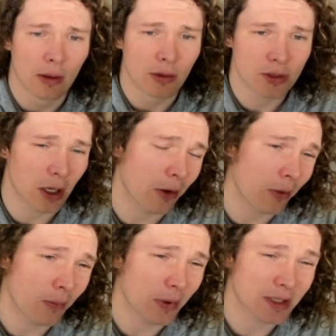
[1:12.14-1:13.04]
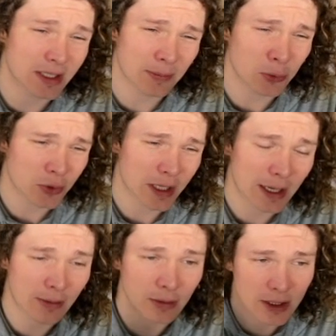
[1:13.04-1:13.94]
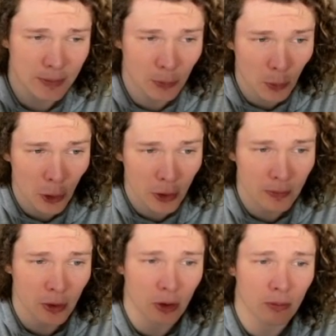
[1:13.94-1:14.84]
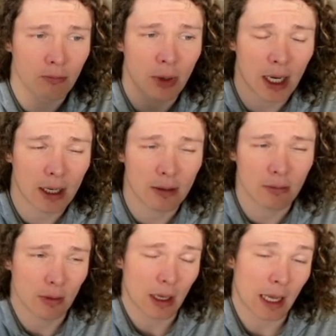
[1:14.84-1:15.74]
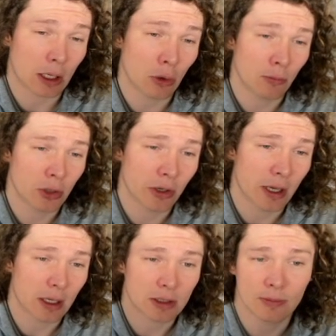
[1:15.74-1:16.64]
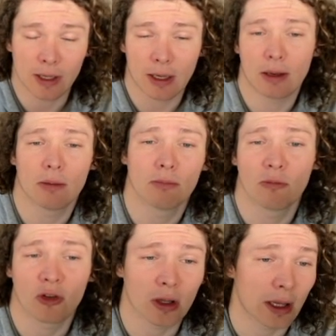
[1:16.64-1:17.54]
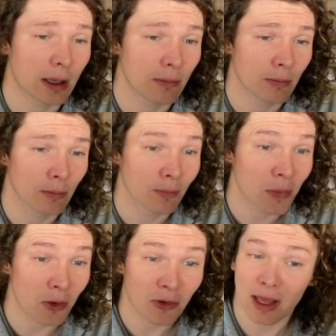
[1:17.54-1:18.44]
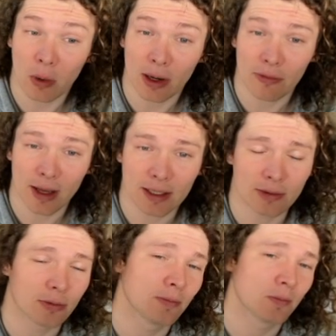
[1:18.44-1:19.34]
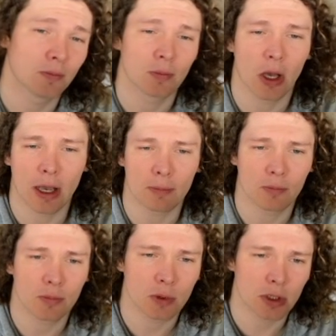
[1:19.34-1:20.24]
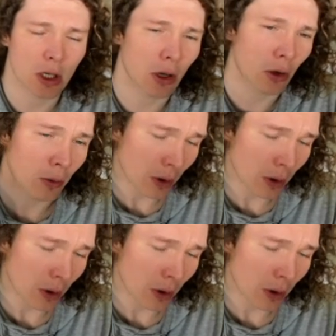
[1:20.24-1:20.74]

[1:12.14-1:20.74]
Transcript: So, simple set, simple Pokemon, but it could turn out to be really quite effective. Okay, so